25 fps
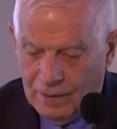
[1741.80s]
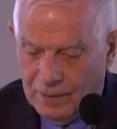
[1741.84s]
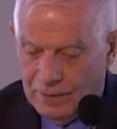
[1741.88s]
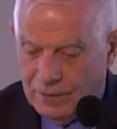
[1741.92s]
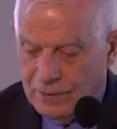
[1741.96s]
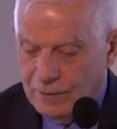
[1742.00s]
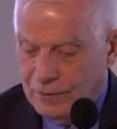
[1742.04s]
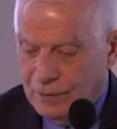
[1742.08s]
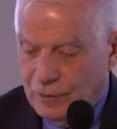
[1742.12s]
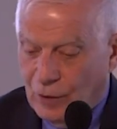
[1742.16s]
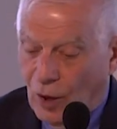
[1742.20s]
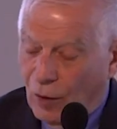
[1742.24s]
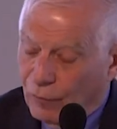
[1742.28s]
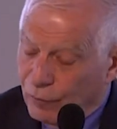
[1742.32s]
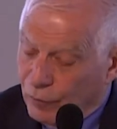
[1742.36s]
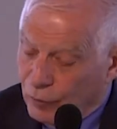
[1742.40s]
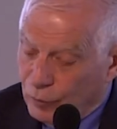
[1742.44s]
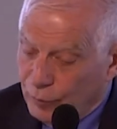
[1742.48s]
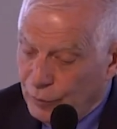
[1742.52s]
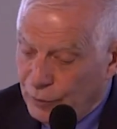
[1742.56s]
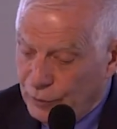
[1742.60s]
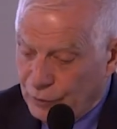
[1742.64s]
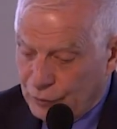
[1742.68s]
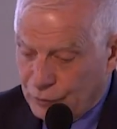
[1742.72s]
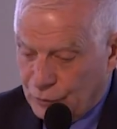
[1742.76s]
uh,
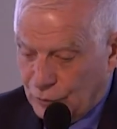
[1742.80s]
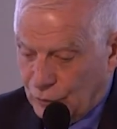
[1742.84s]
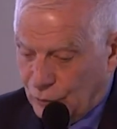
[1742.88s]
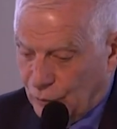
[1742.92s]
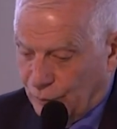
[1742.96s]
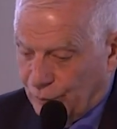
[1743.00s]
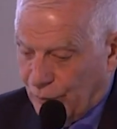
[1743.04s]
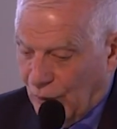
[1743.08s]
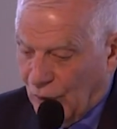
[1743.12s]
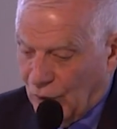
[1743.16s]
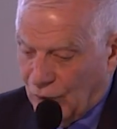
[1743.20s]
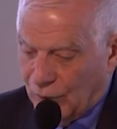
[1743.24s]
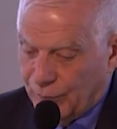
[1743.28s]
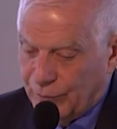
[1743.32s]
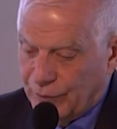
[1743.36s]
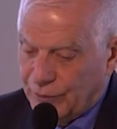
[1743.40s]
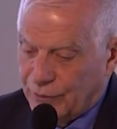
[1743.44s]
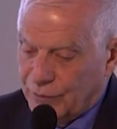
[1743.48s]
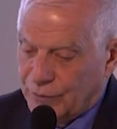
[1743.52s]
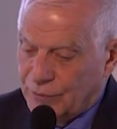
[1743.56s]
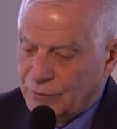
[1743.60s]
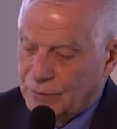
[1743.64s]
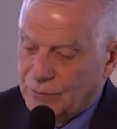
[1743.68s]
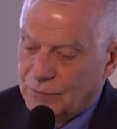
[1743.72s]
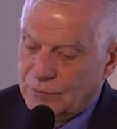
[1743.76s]
government or
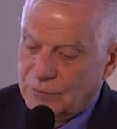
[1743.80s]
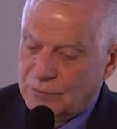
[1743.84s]
parliament,